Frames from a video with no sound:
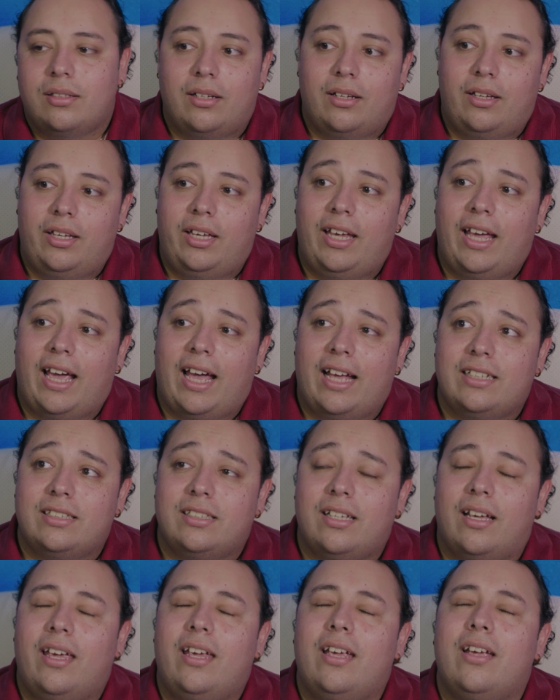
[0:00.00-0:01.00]
He
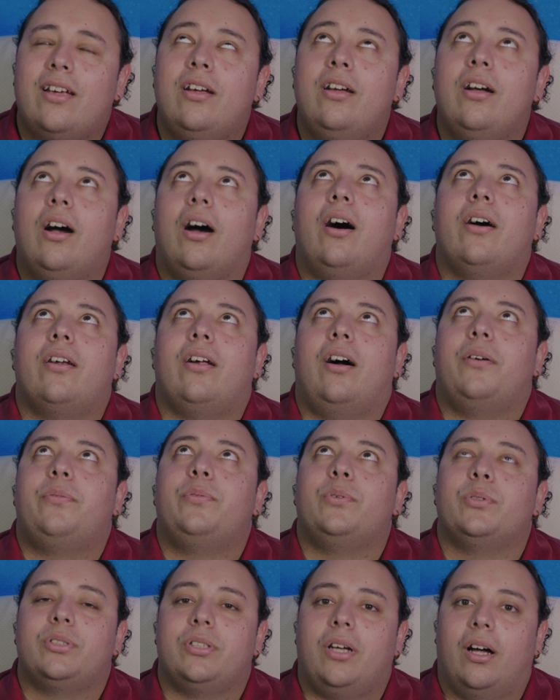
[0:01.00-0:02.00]
has a
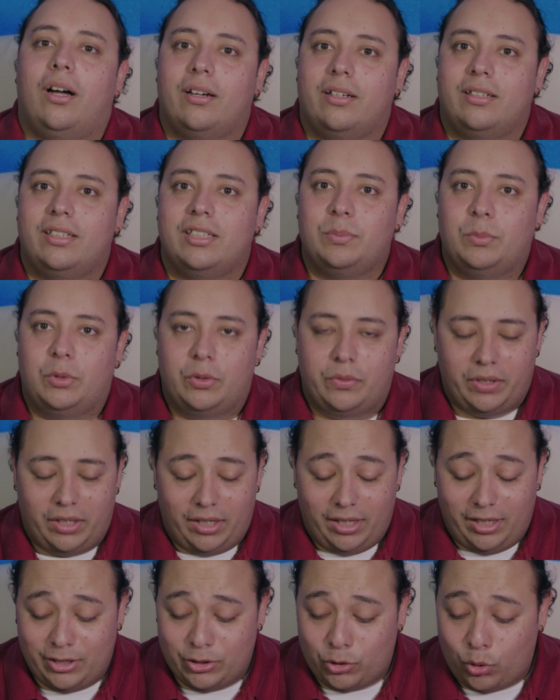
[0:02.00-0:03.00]
god-awful song in this movie.
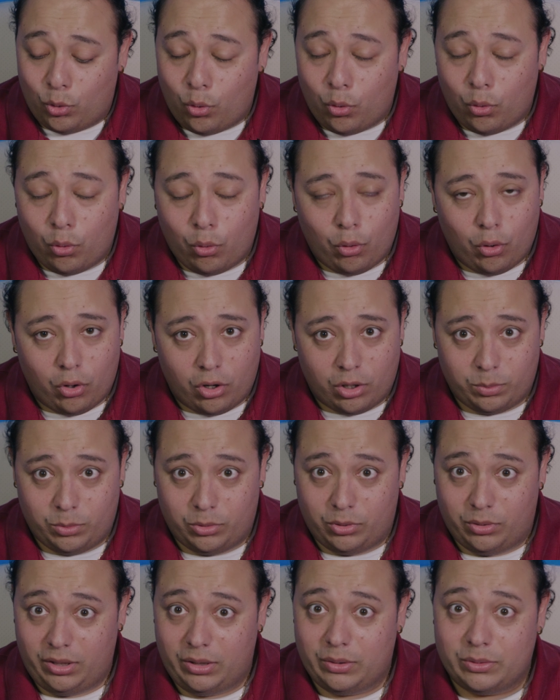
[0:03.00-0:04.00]
It is
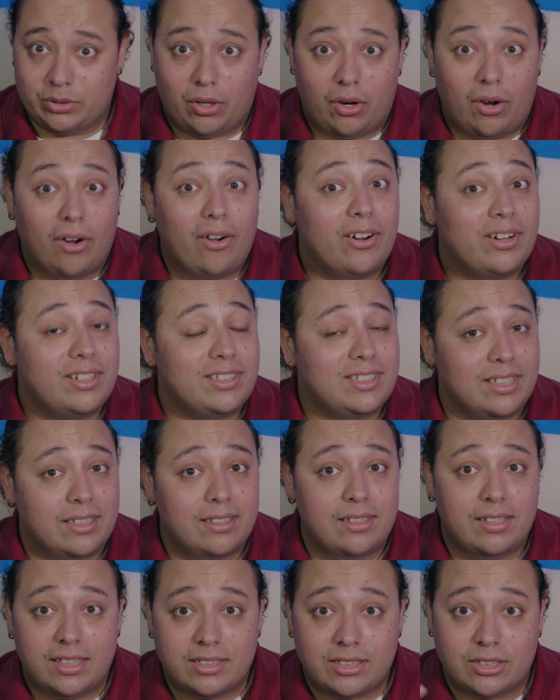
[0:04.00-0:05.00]
horrible. It was hard to
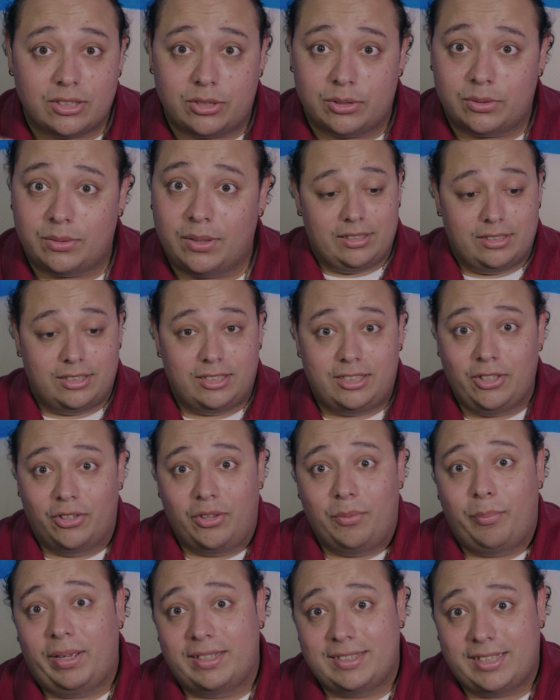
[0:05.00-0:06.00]
listen to. Still
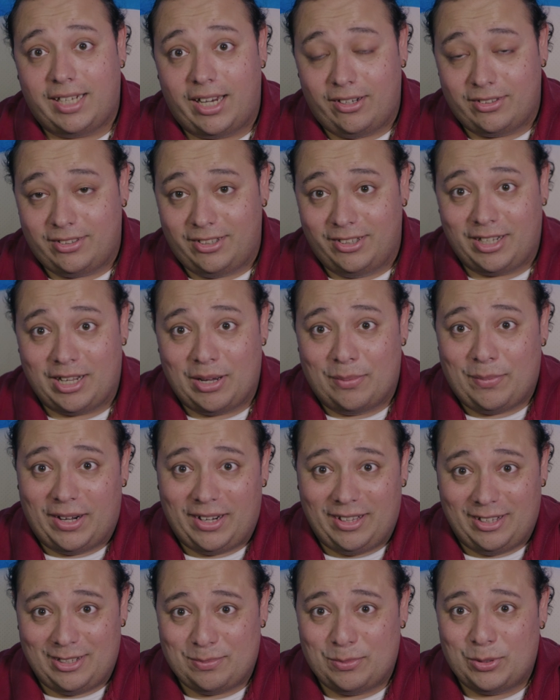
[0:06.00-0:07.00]
the best character to come out
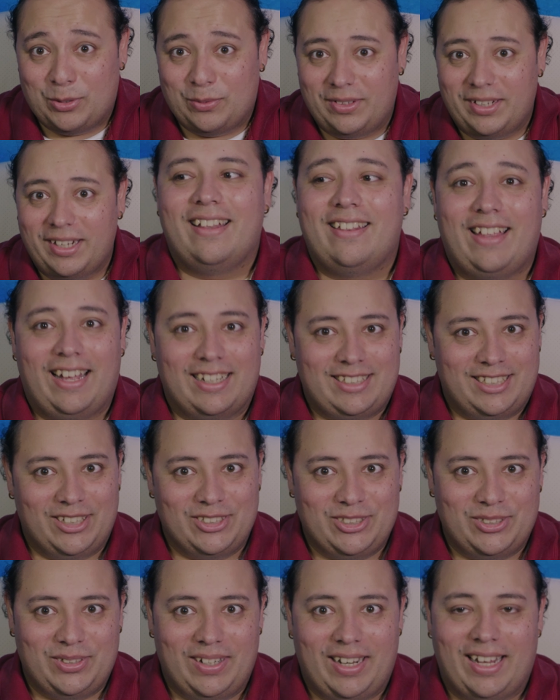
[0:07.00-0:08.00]
of this movie. That
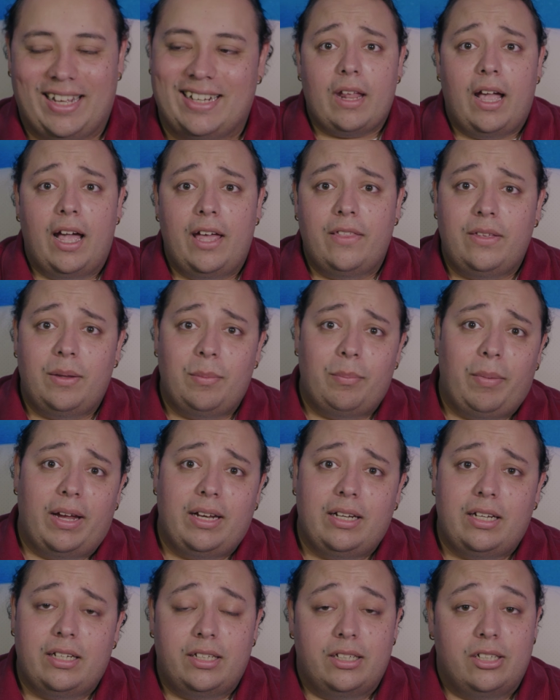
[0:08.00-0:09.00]
tells you a lot. I think
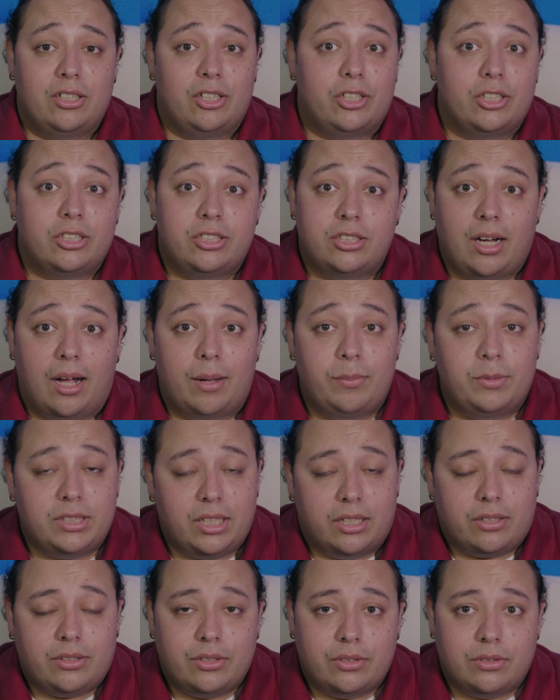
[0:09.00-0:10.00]
Bailey did a good job as
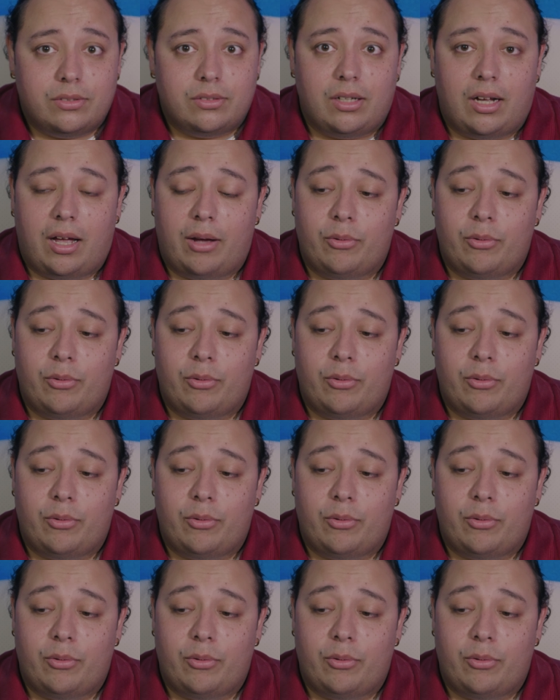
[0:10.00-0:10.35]
Ariel.